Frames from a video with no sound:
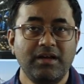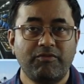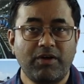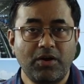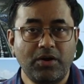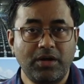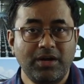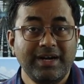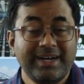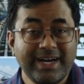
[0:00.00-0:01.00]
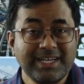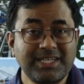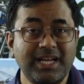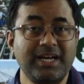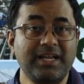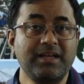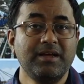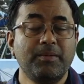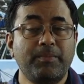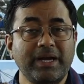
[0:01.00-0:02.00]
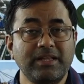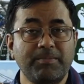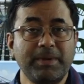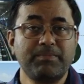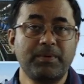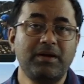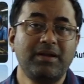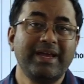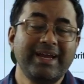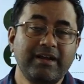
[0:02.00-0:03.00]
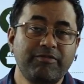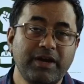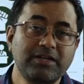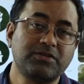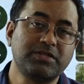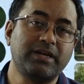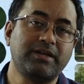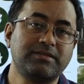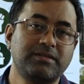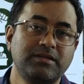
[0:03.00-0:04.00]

followed traditionally by the people in different societies?